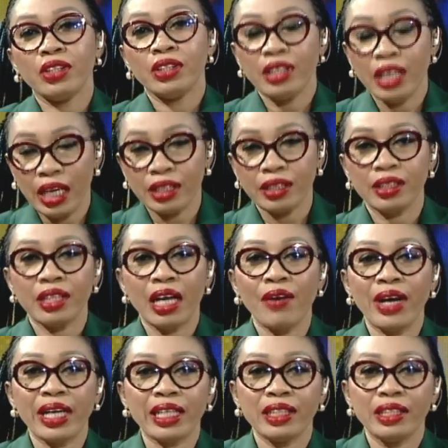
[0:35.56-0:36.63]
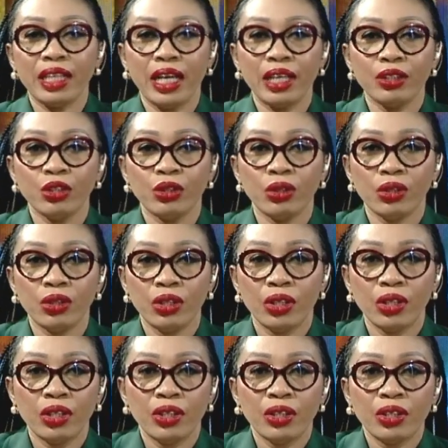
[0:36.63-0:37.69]
Yes, now I can hear you.
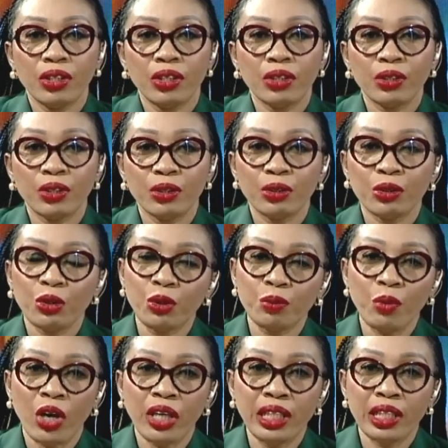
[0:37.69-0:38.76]
Good morning.